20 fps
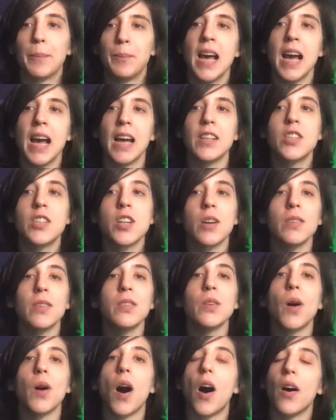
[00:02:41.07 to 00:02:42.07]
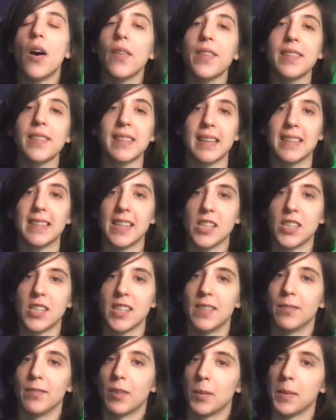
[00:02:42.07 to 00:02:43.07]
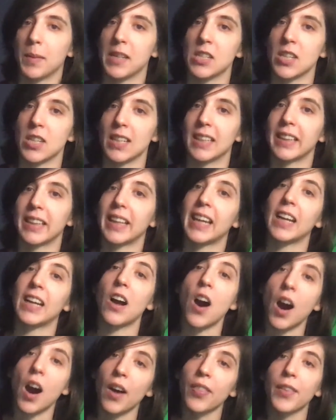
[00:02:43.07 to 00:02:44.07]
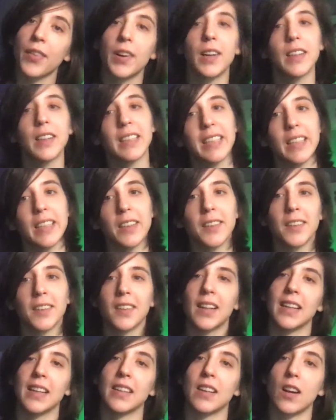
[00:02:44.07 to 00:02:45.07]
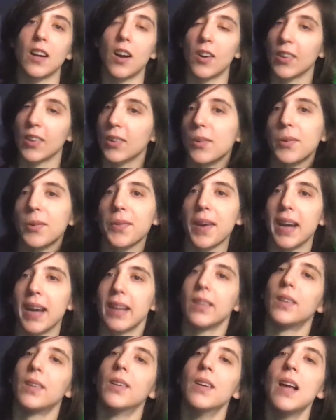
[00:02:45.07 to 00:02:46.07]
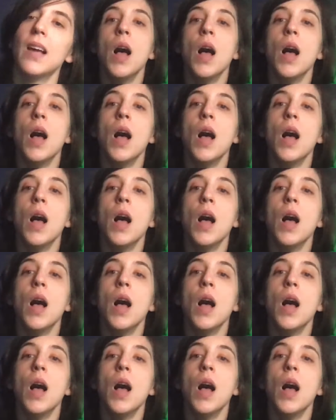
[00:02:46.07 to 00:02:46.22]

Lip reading: It shows you all the citation information, like author, year, and article title.